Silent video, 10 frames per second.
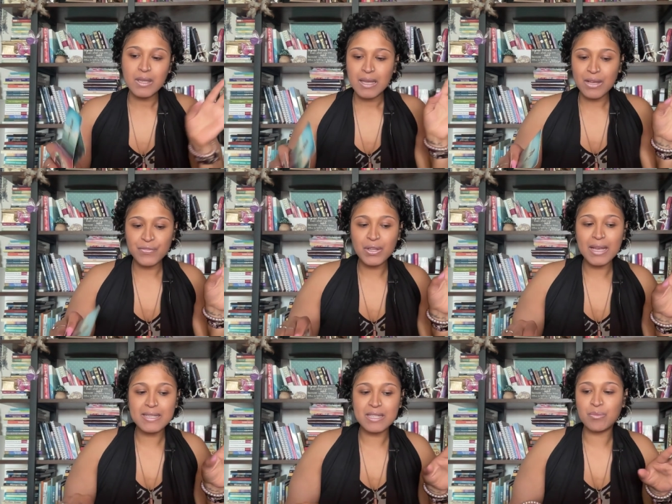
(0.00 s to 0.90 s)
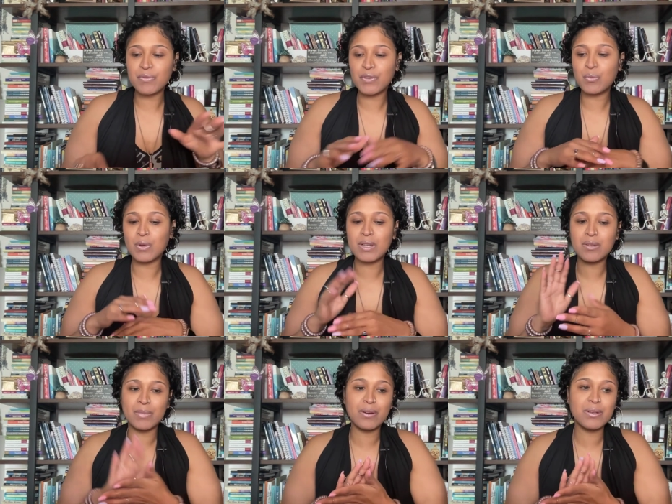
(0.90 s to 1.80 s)
I feel like some of you wanted
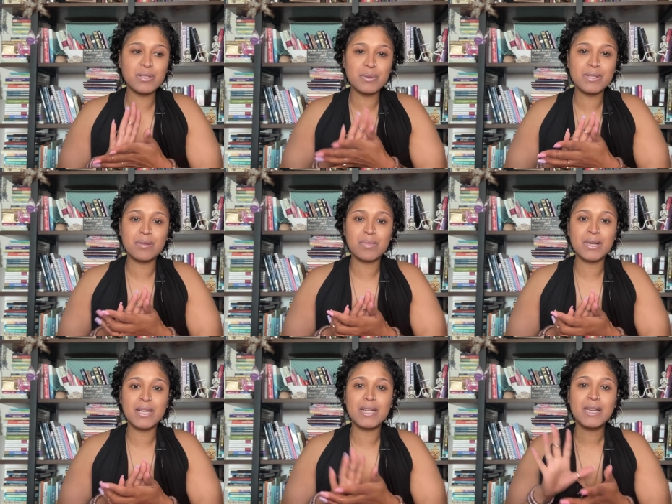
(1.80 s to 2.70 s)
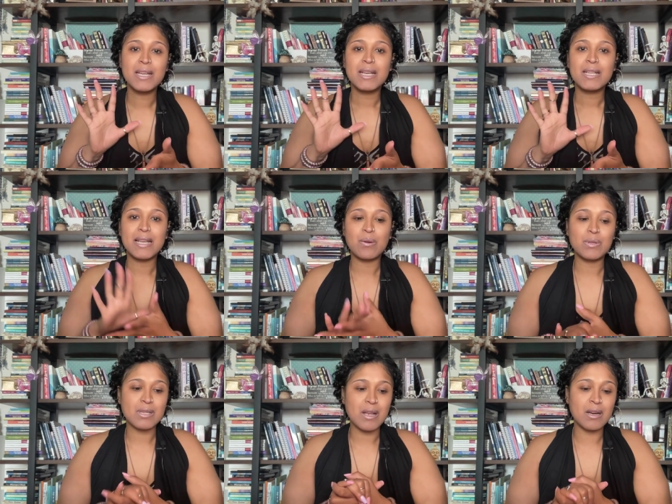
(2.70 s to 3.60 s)
marriage with somebody that
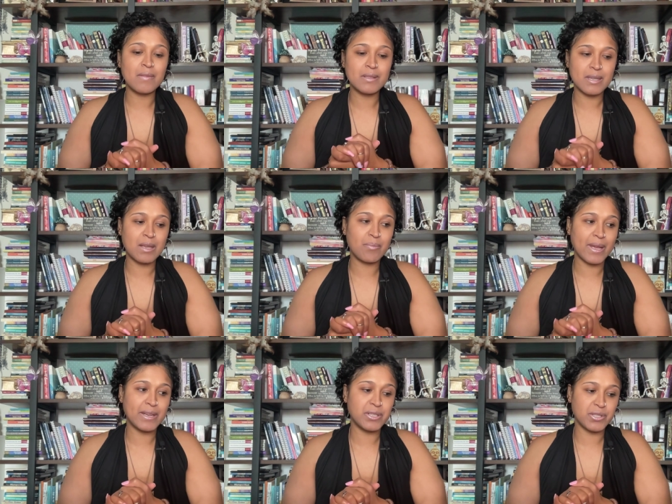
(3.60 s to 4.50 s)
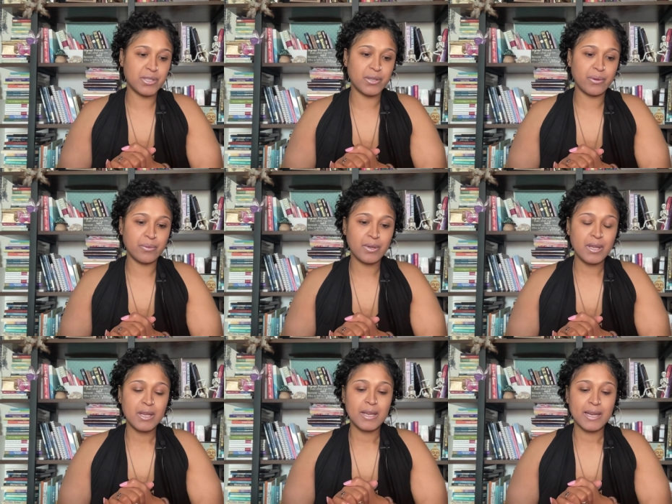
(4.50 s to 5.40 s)
was not on the same page as you
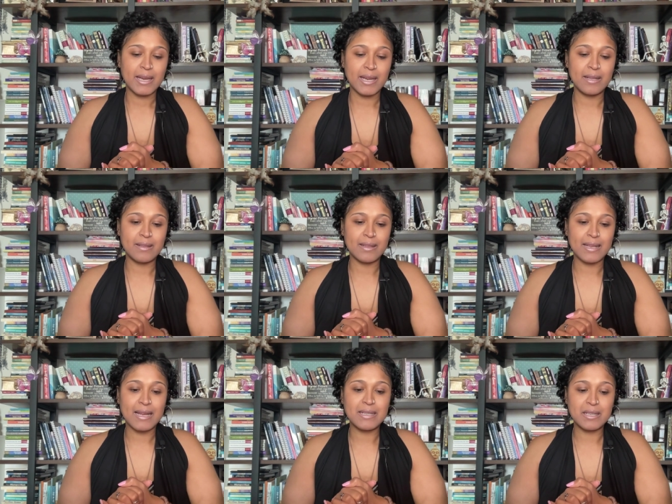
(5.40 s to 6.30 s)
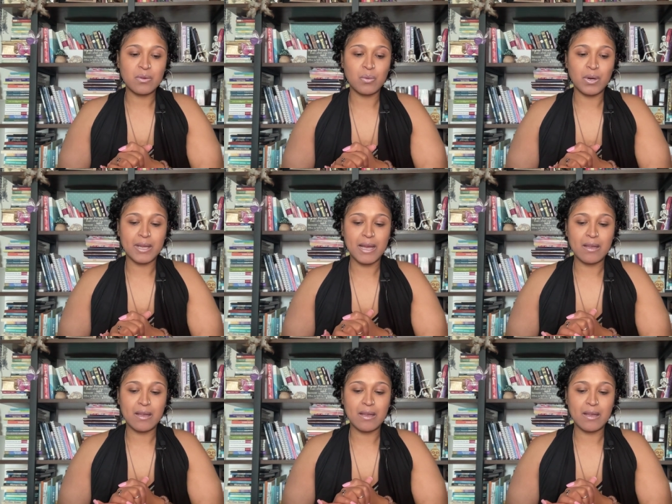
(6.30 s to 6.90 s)
and that that didn't work out.